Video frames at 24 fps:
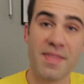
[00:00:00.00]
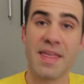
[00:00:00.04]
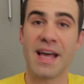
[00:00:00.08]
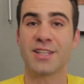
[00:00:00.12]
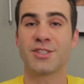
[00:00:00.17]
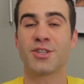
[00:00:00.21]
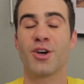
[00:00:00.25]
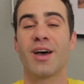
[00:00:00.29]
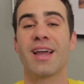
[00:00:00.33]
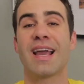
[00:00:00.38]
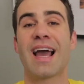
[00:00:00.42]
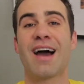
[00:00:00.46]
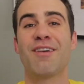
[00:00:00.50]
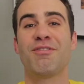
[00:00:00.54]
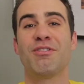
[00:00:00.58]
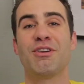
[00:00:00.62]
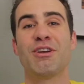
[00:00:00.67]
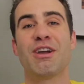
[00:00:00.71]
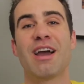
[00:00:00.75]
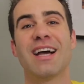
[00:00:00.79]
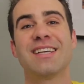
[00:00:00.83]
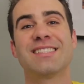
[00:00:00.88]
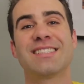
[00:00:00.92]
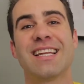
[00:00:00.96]
That's all I got for
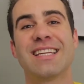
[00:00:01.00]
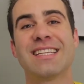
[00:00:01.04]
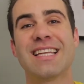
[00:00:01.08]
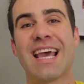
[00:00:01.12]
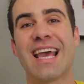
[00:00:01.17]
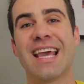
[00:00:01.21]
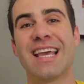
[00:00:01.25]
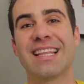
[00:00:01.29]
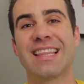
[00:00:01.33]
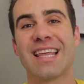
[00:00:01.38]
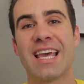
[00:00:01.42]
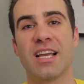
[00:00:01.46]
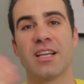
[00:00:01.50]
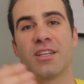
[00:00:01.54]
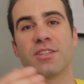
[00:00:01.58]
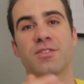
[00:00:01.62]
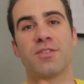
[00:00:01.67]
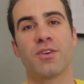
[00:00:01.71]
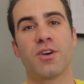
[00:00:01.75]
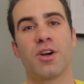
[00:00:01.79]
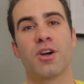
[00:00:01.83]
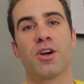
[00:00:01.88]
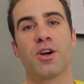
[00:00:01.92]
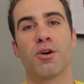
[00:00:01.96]
you guys today. Thanks
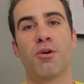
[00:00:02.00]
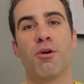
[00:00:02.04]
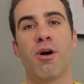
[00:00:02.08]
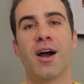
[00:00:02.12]
for